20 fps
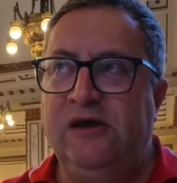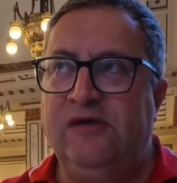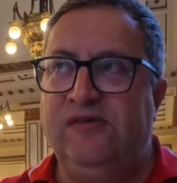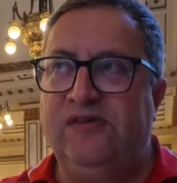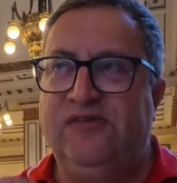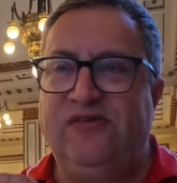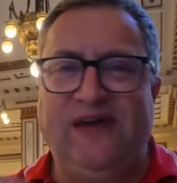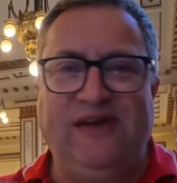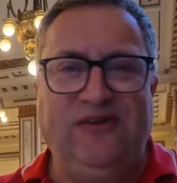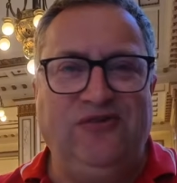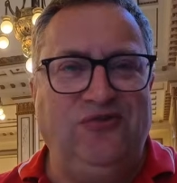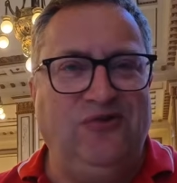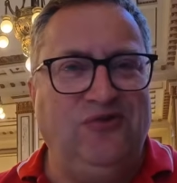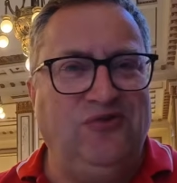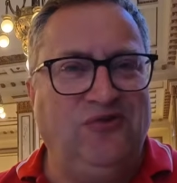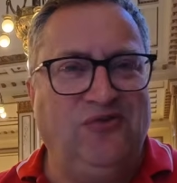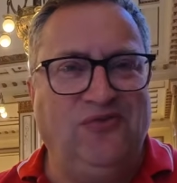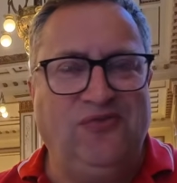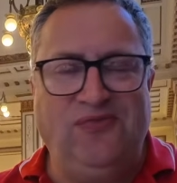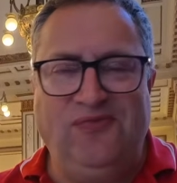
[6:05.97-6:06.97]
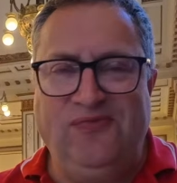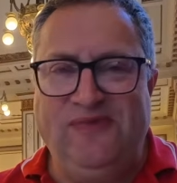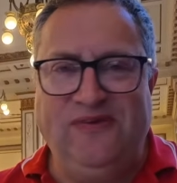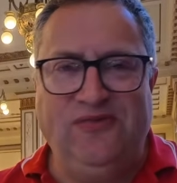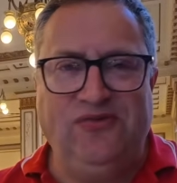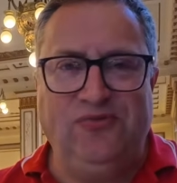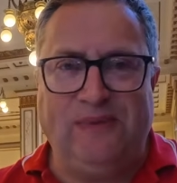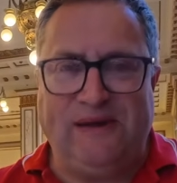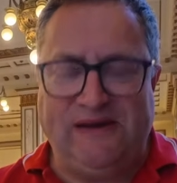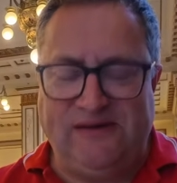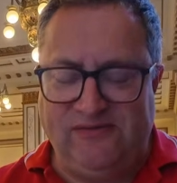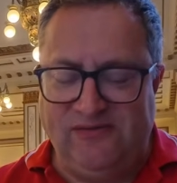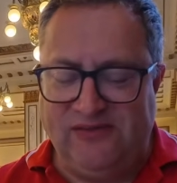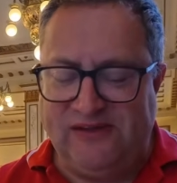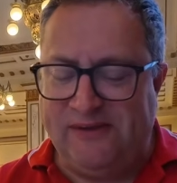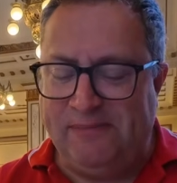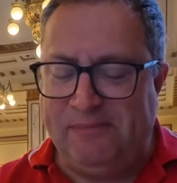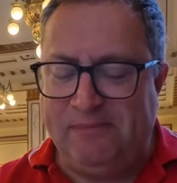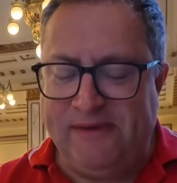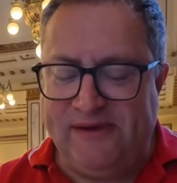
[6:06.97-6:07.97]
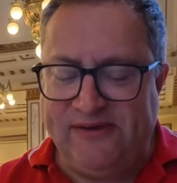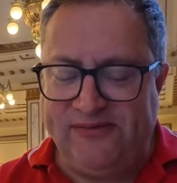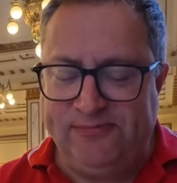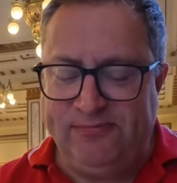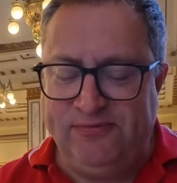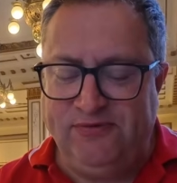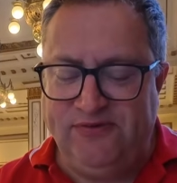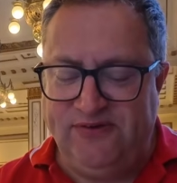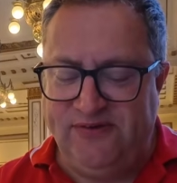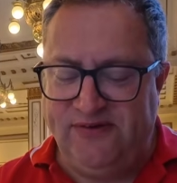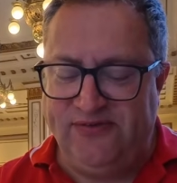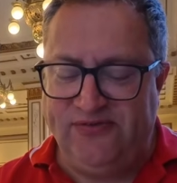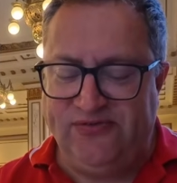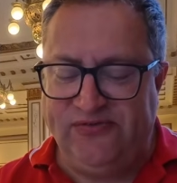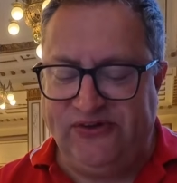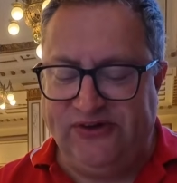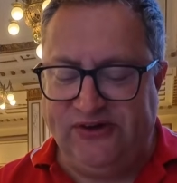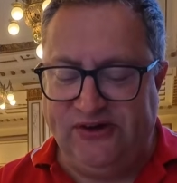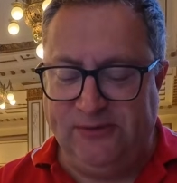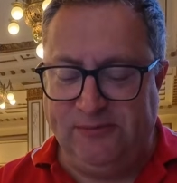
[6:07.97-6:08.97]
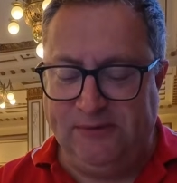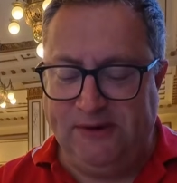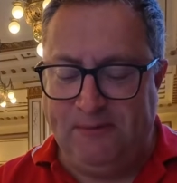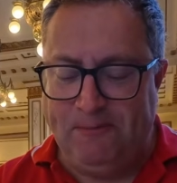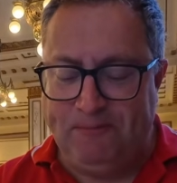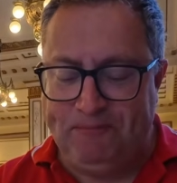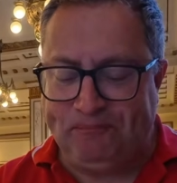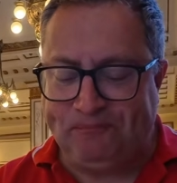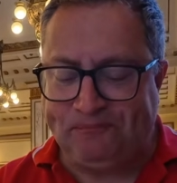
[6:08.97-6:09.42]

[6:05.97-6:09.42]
The texture just feels better than that mass-produced salami.